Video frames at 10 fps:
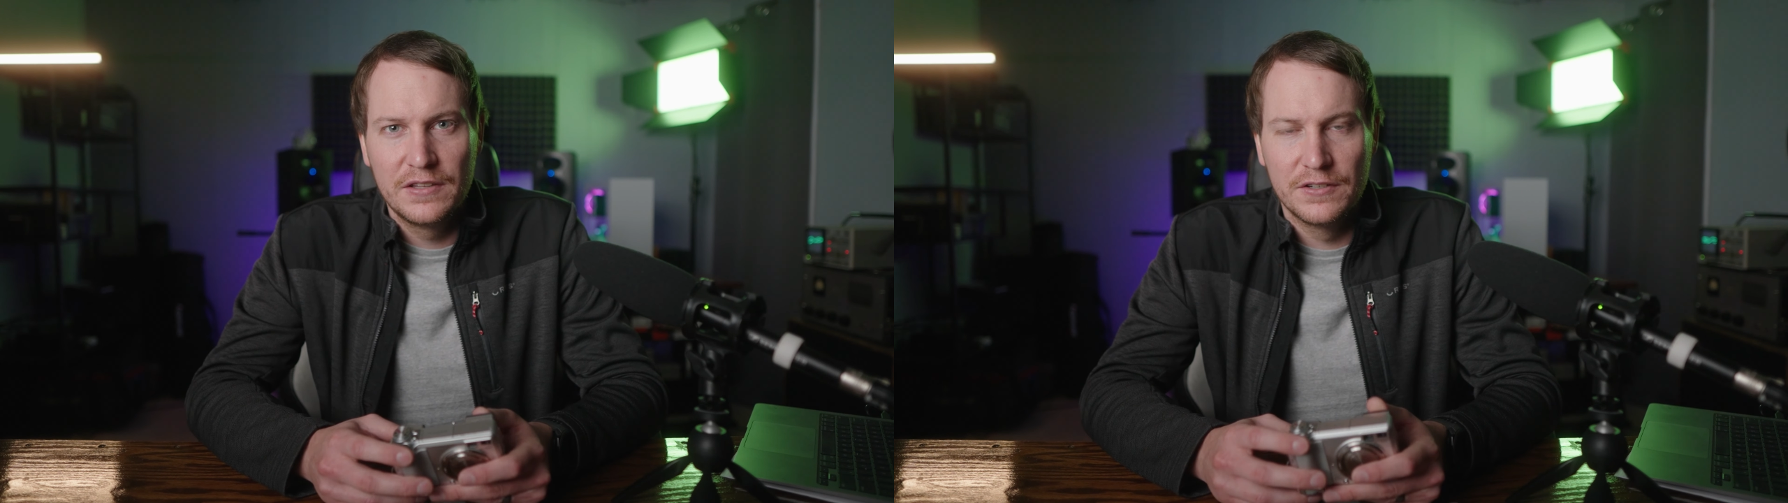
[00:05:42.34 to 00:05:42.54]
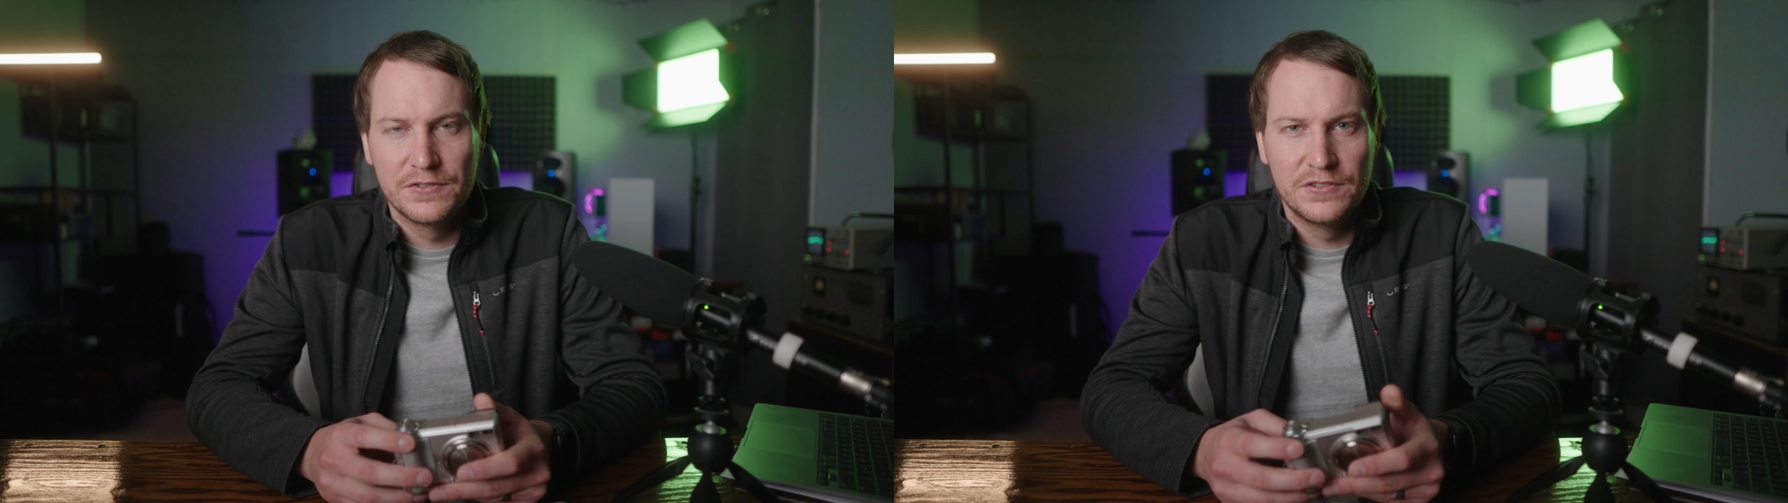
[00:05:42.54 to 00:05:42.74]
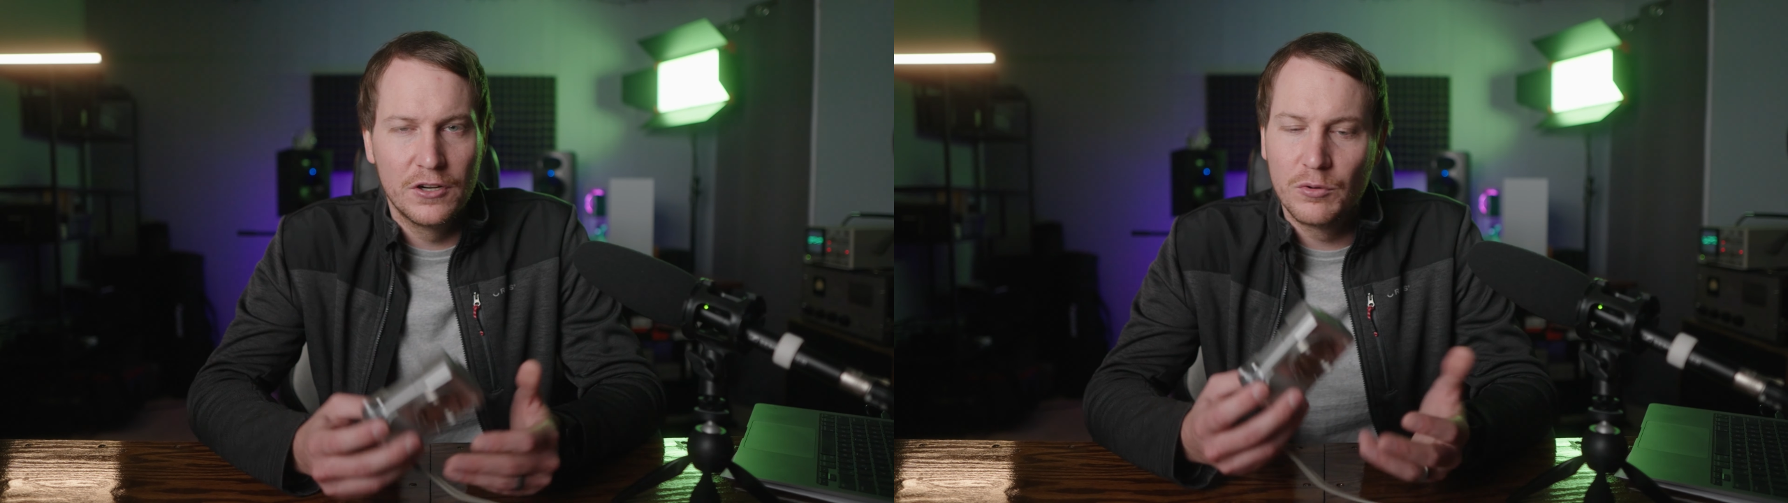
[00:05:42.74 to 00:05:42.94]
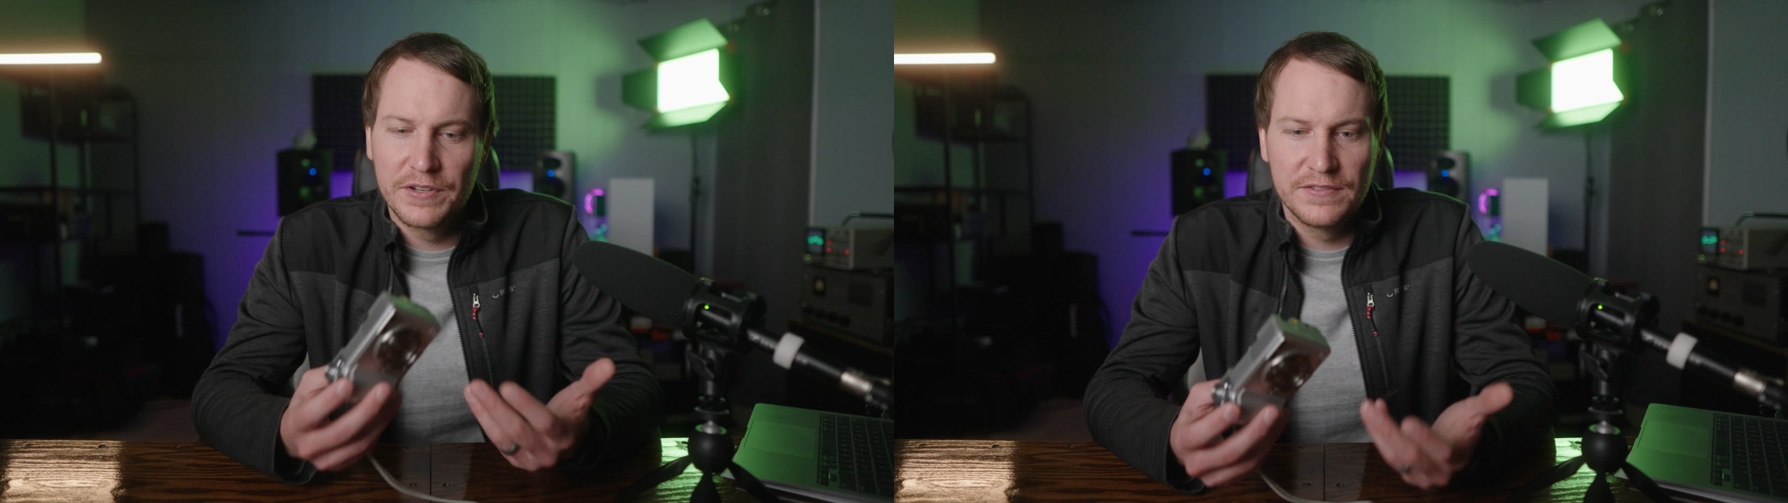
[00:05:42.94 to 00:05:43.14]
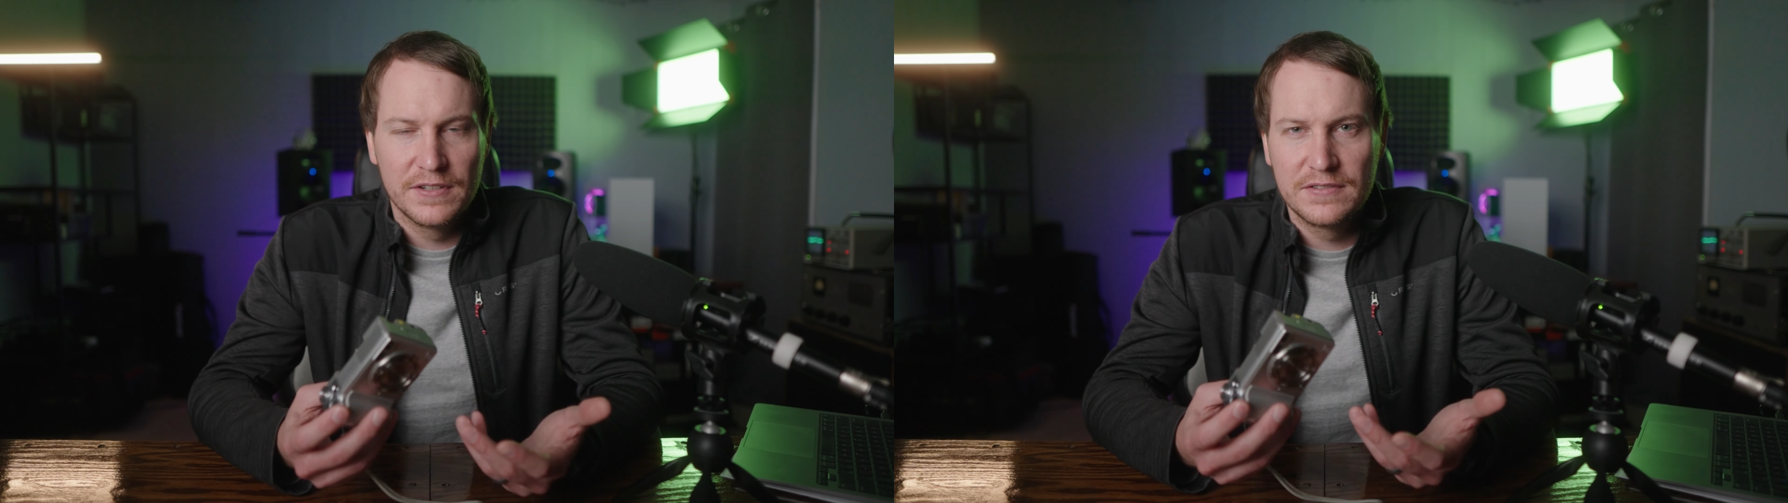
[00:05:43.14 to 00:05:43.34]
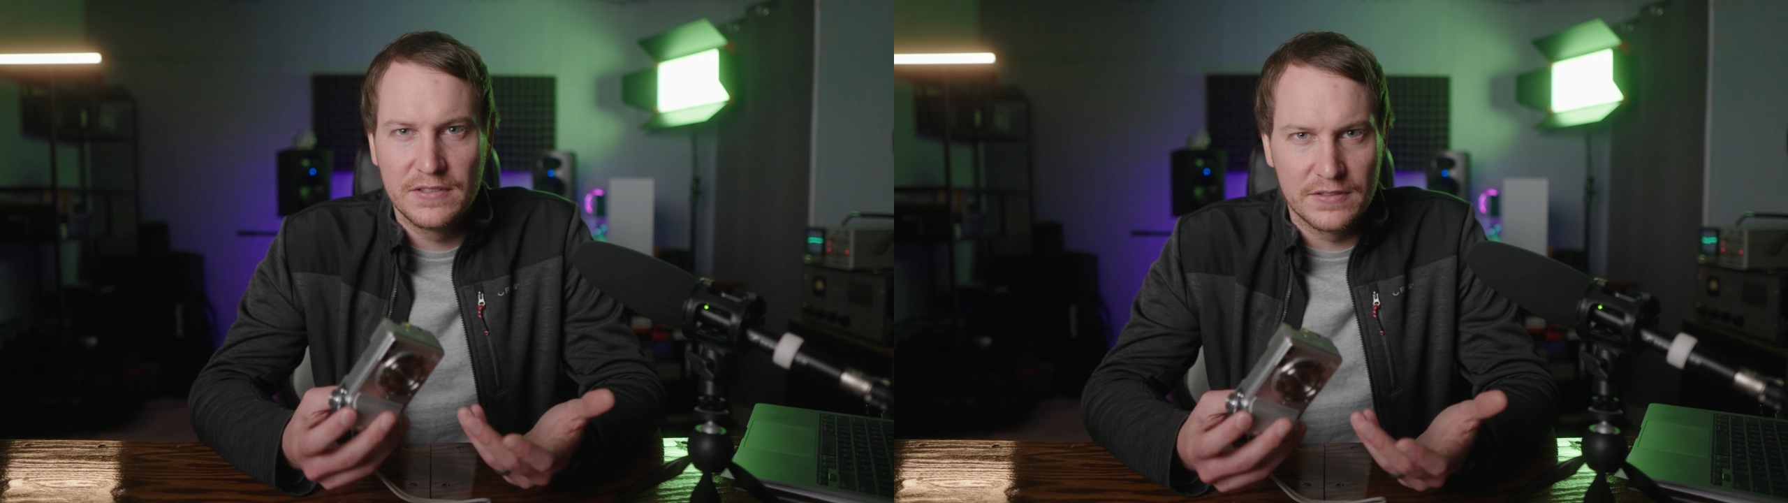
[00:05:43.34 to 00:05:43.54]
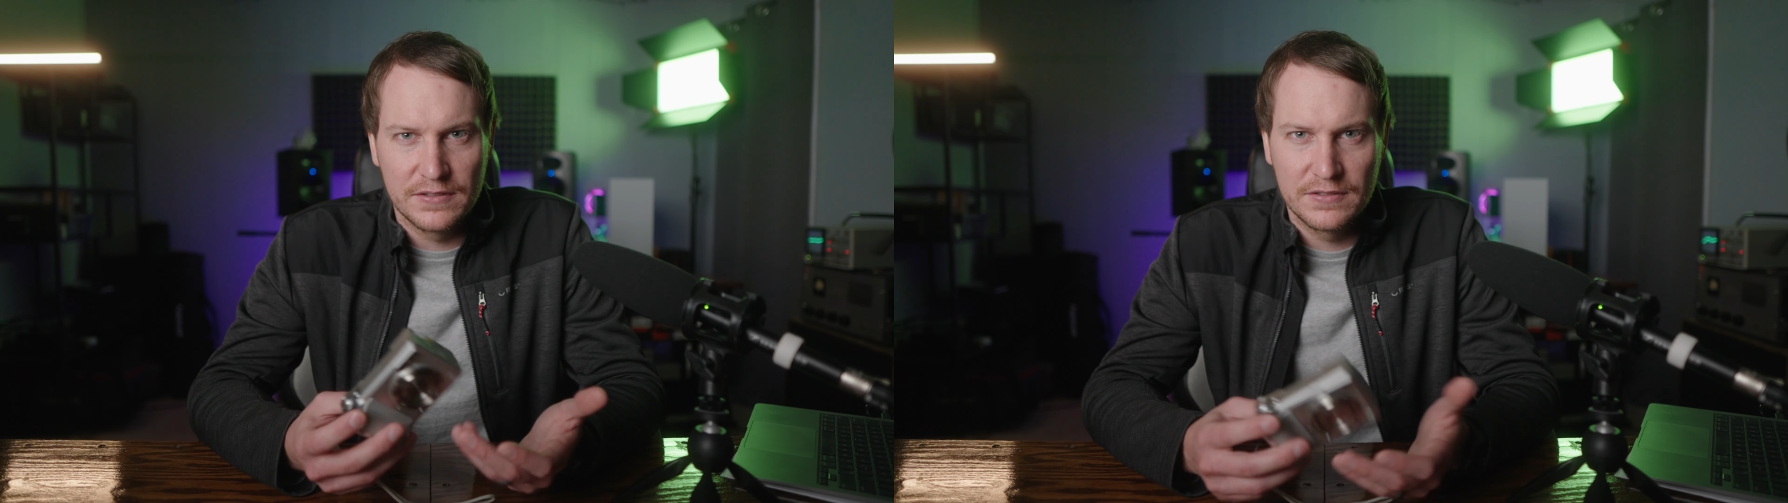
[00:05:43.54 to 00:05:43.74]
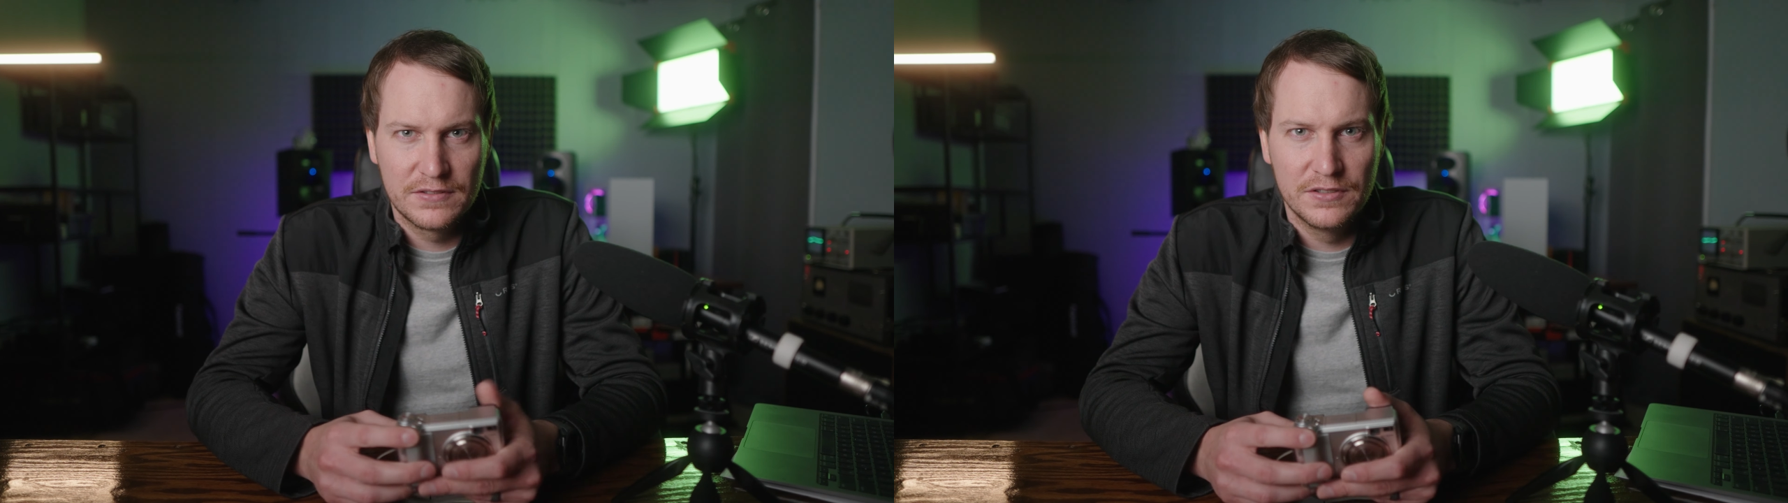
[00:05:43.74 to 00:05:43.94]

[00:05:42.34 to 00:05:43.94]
there's no resistance